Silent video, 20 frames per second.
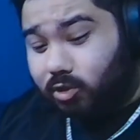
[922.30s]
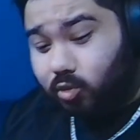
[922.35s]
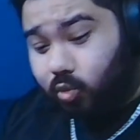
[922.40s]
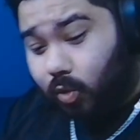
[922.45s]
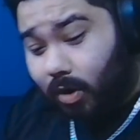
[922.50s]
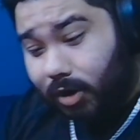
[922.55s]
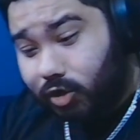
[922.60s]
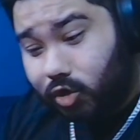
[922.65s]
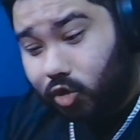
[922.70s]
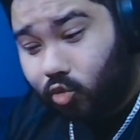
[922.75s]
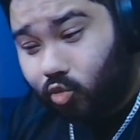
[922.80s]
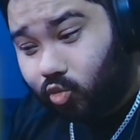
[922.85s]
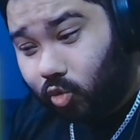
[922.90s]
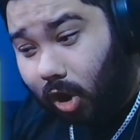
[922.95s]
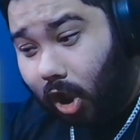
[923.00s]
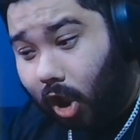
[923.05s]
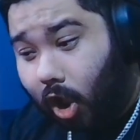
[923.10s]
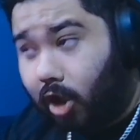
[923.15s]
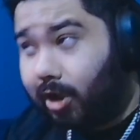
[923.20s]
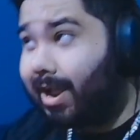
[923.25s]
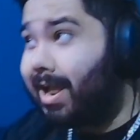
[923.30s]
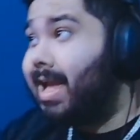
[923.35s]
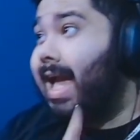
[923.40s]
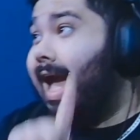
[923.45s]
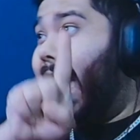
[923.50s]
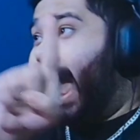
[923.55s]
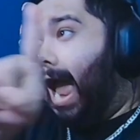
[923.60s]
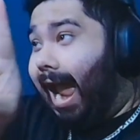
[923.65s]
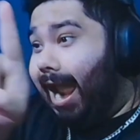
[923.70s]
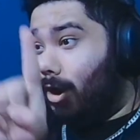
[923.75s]
where you're wrong.
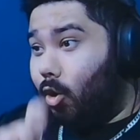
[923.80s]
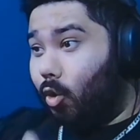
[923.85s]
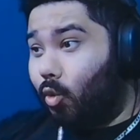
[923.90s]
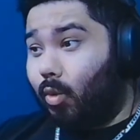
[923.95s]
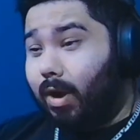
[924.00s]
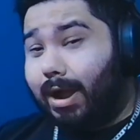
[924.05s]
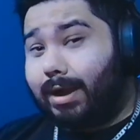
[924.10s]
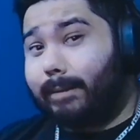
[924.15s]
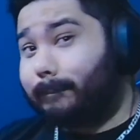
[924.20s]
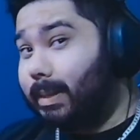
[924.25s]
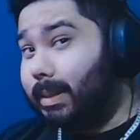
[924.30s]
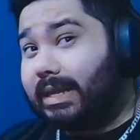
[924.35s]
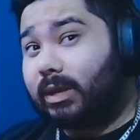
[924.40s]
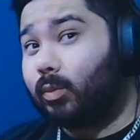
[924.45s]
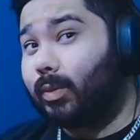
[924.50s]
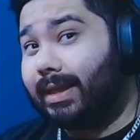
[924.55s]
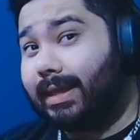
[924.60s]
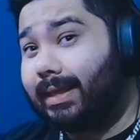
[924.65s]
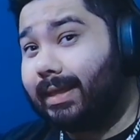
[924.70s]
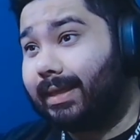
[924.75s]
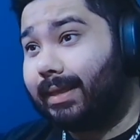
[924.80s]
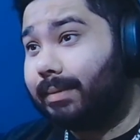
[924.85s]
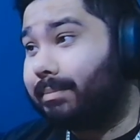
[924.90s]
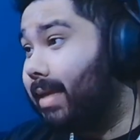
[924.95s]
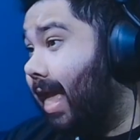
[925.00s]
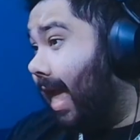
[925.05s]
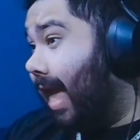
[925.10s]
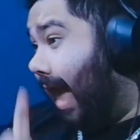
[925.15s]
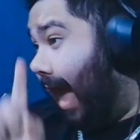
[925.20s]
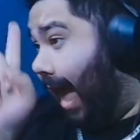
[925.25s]
I don't want to be with him.
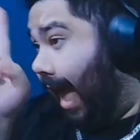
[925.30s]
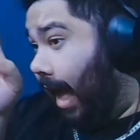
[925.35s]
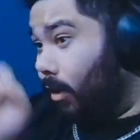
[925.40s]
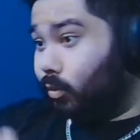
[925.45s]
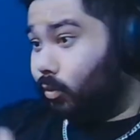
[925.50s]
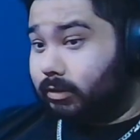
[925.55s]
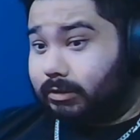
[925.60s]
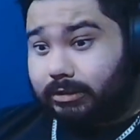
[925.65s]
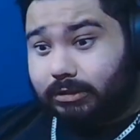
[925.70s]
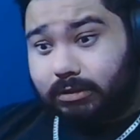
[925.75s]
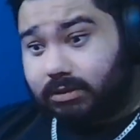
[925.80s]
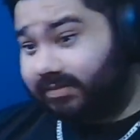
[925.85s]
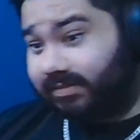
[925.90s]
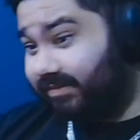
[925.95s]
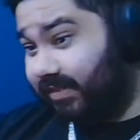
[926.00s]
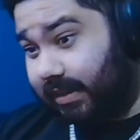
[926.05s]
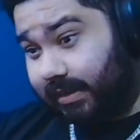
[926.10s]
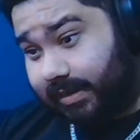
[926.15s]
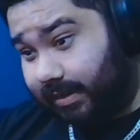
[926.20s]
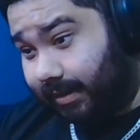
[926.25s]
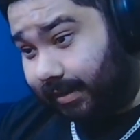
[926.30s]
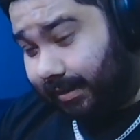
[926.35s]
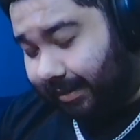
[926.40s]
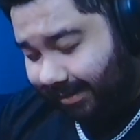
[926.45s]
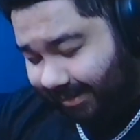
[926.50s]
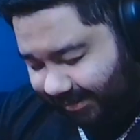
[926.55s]
I was just fucking him.